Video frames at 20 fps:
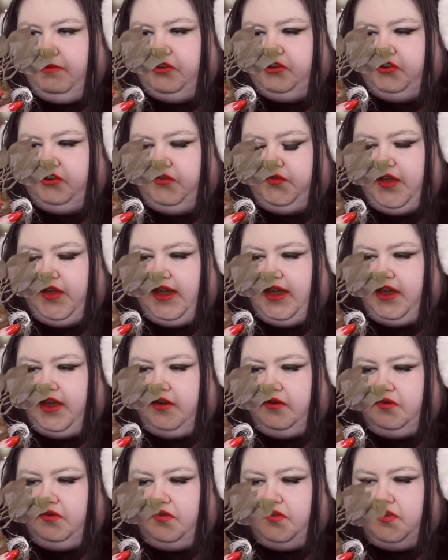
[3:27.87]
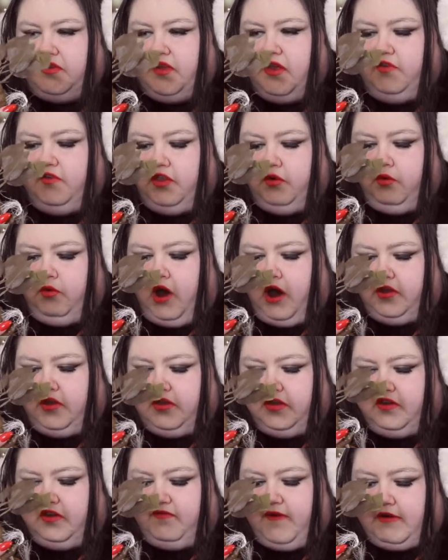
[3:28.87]
stuff they use for the
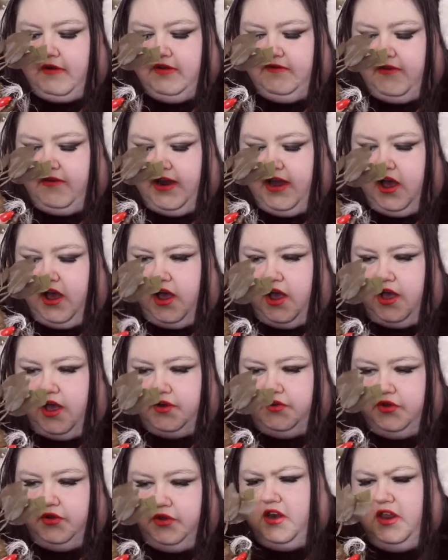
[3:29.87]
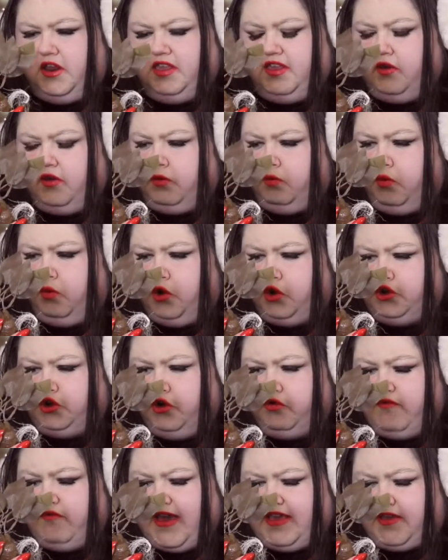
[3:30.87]
wands. Very, very hard. Is it wood
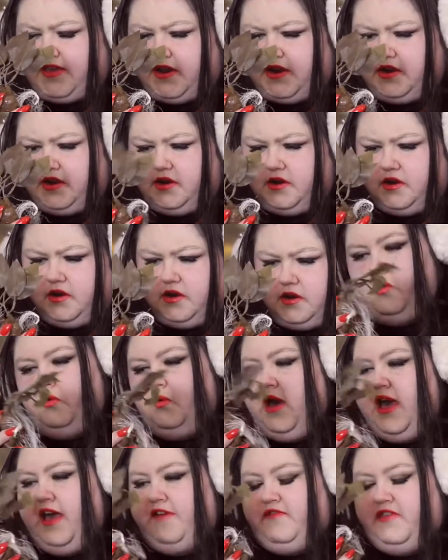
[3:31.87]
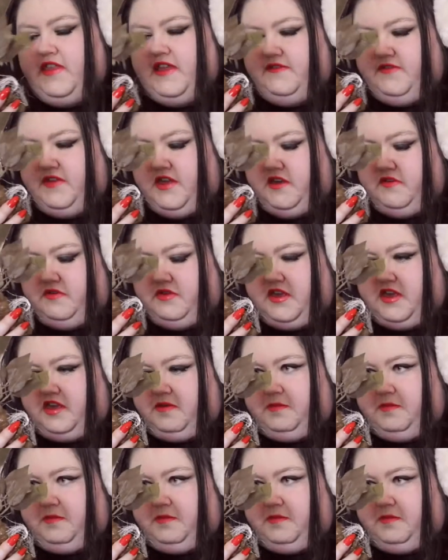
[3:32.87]
or resin? Whatever they've used, it's